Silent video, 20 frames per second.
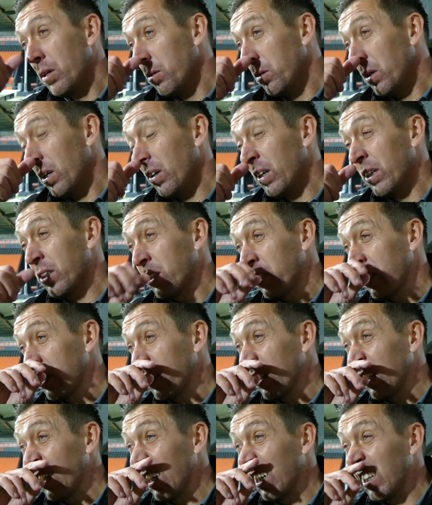Well,
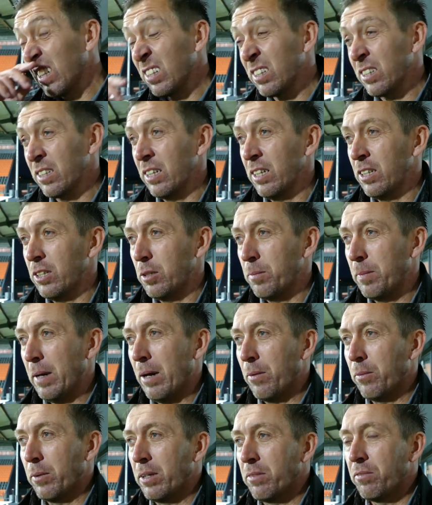it's
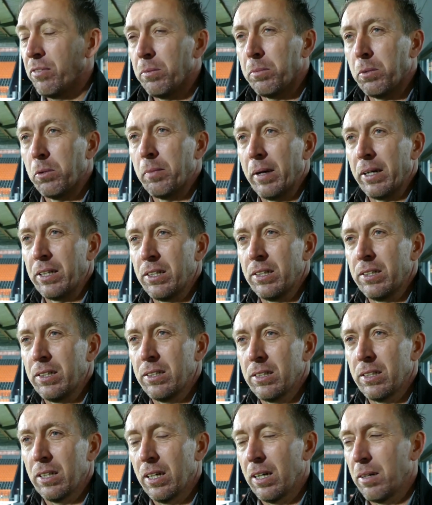about winning football matches,
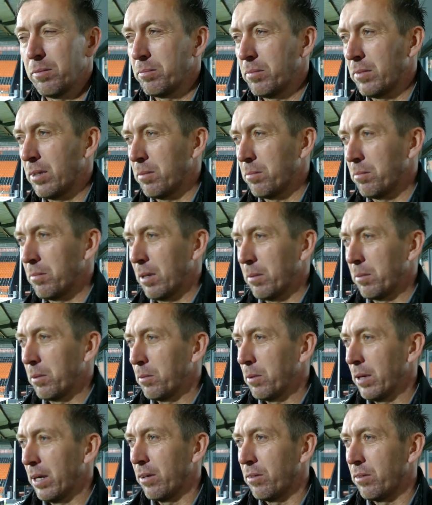isn't it? I'm
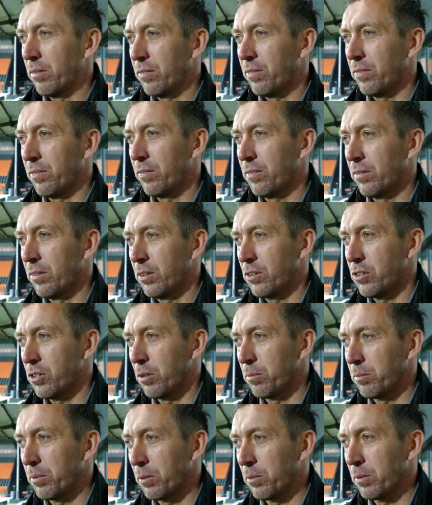aware of the
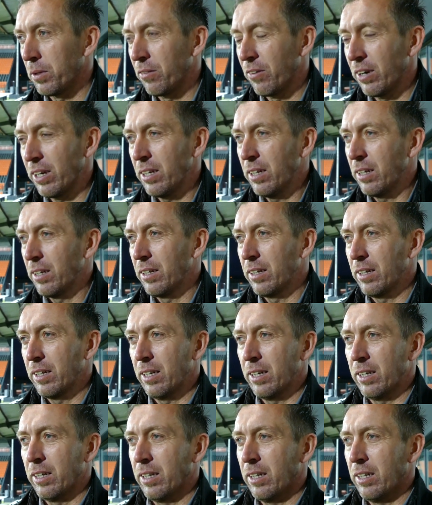job that we're in,
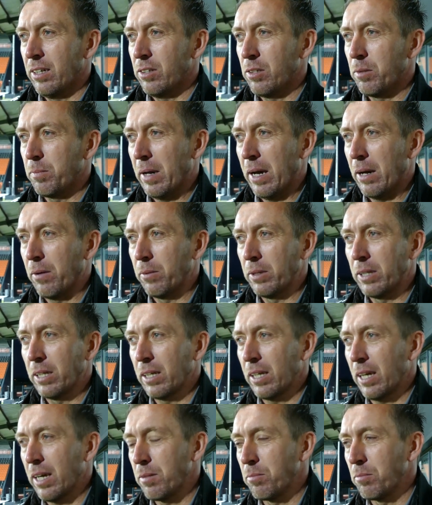and it's about winning
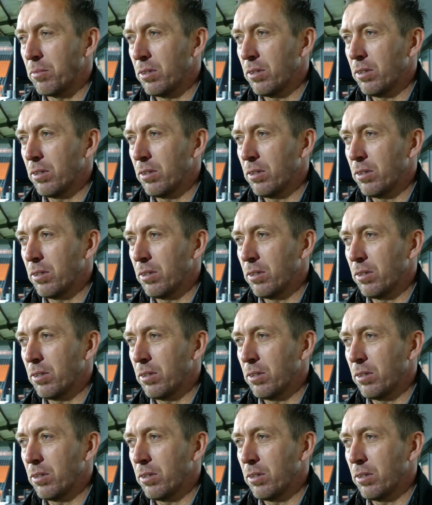games.